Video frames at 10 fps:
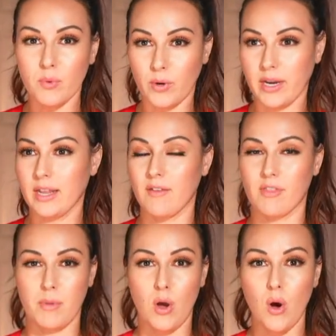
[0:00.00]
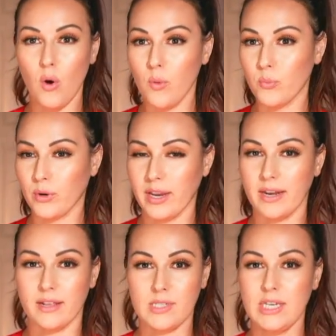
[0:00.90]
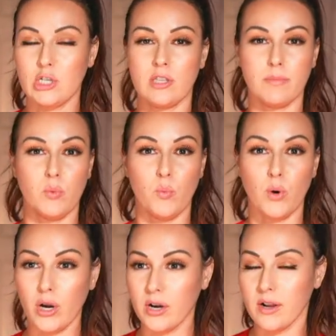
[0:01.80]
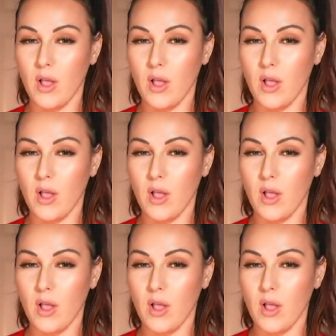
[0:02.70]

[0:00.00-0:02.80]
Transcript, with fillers: We're going to give them a home. We're going to teach them the word.